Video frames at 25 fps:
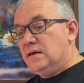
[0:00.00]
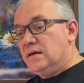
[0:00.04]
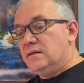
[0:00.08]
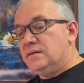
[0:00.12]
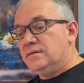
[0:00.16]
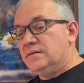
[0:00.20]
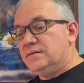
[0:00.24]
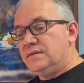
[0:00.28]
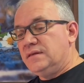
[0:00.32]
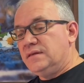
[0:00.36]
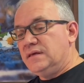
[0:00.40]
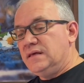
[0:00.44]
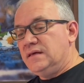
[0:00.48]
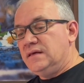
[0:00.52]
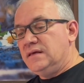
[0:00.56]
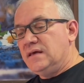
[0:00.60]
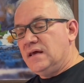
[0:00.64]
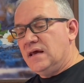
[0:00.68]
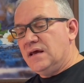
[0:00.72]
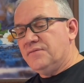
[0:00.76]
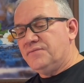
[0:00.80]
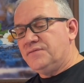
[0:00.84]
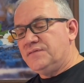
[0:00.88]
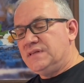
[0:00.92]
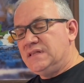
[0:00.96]
The
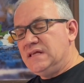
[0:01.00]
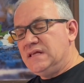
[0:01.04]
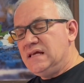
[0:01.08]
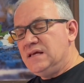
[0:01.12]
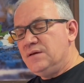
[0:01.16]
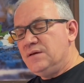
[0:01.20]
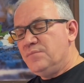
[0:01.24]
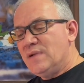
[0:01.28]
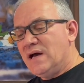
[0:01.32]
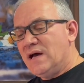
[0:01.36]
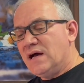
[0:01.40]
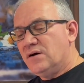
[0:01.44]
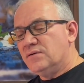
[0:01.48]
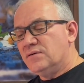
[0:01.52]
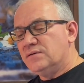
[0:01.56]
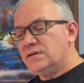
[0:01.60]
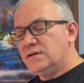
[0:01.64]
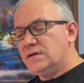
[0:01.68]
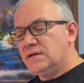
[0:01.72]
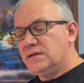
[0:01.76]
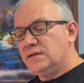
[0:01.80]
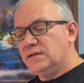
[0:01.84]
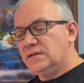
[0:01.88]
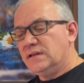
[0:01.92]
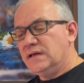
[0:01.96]
FD mount
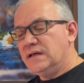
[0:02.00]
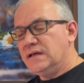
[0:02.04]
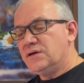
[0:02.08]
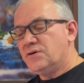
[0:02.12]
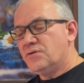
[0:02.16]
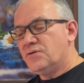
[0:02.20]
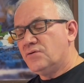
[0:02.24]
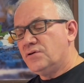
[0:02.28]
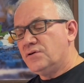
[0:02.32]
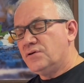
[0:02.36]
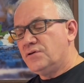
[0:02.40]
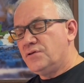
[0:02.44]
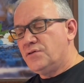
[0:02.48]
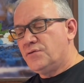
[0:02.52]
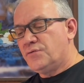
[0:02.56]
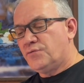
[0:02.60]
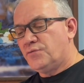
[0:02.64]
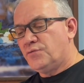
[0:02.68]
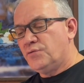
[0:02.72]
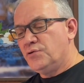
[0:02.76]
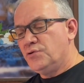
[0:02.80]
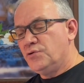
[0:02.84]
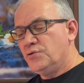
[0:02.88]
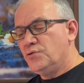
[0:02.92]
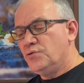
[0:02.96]
lingered
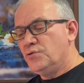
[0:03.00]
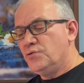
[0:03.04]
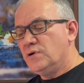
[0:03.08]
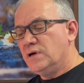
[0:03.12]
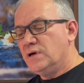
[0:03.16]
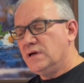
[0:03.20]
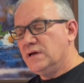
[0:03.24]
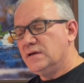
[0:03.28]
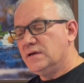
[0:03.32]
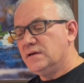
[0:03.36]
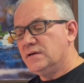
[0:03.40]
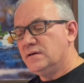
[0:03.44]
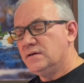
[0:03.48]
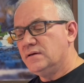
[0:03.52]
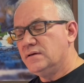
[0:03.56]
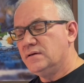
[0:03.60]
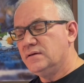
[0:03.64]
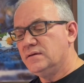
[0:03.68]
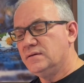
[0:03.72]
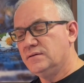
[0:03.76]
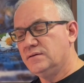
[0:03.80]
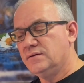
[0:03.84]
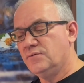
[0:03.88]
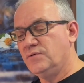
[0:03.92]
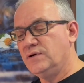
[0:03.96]
through
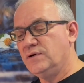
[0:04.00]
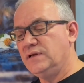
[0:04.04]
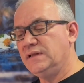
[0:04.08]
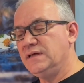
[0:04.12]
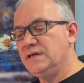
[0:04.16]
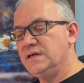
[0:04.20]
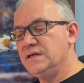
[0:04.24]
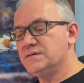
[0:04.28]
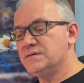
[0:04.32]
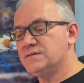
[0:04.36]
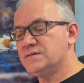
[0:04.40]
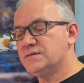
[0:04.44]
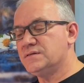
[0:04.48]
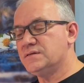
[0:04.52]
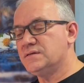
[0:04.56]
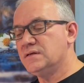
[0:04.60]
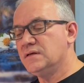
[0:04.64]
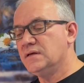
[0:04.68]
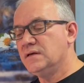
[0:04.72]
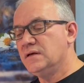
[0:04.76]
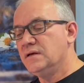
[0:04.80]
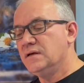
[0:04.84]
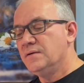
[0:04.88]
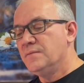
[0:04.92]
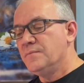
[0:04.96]
the release
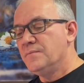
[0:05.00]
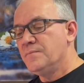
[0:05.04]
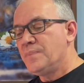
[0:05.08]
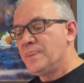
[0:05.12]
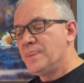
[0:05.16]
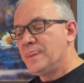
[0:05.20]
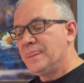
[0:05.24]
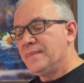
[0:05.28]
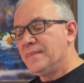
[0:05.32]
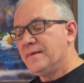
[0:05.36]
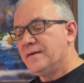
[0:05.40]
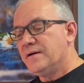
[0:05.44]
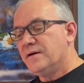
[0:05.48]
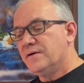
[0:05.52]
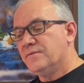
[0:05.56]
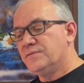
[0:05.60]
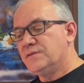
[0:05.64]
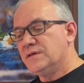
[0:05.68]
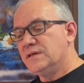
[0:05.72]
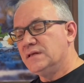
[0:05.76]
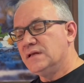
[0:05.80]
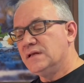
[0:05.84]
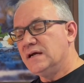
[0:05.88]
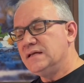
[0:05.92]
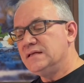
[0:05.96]
of
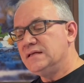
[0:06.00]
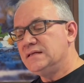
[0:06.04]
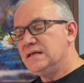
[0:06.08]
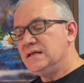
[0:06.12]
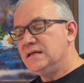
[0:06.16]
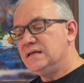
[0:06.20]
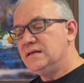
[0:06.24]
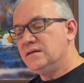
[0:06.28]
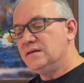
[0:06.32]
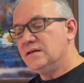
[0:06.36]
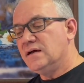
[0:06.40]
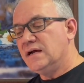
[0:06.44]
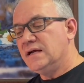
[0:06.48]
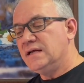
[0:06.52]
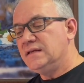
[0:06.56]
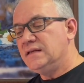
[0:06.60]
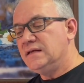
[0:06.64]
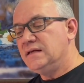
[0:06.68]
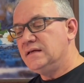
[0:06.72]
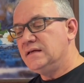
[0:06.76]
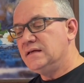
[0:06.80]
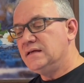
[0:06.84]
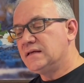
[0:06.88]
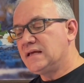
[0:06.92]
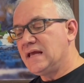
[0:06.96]
the
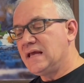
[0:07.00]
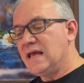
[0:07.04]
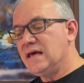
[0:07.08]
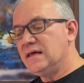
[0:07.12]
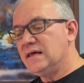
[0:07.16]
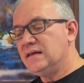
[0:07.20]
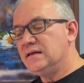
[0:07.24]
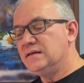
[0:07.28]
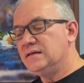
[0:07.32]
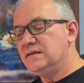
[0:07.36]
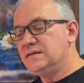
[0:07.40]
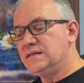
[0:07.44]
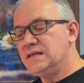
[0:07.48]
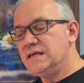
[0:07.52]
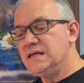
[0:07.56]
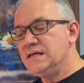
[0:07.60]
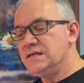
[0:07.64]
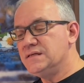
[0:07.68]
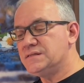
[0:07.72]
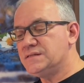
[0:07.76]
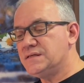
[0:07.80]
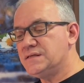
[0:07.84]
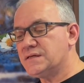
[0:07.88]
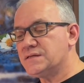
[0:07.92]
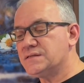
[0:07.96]
1990 Canon
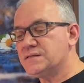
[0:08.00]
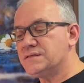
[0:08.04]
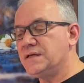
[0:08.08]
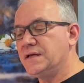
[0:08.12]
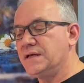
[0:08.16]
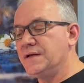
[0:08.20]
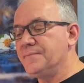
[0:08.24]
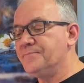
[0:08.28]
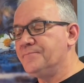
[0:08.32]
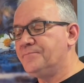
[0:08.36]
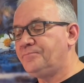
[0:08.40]
T60,